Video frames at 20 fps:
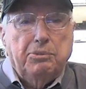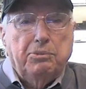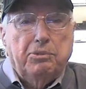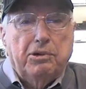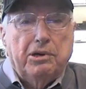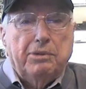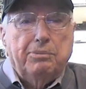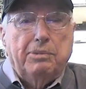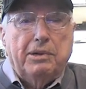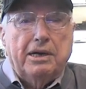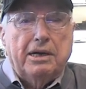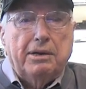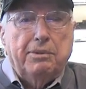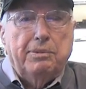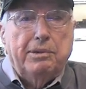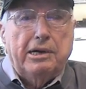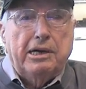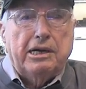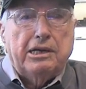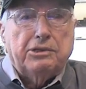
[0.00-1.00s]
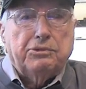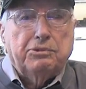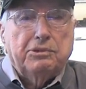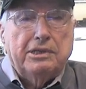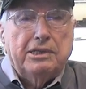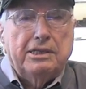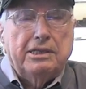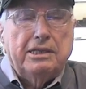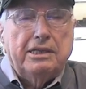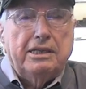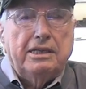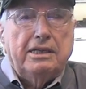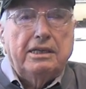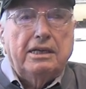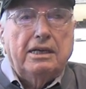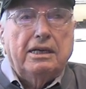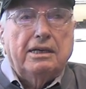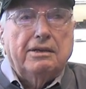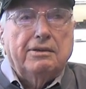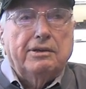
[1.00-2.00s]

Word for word: board by our barracks when the uh,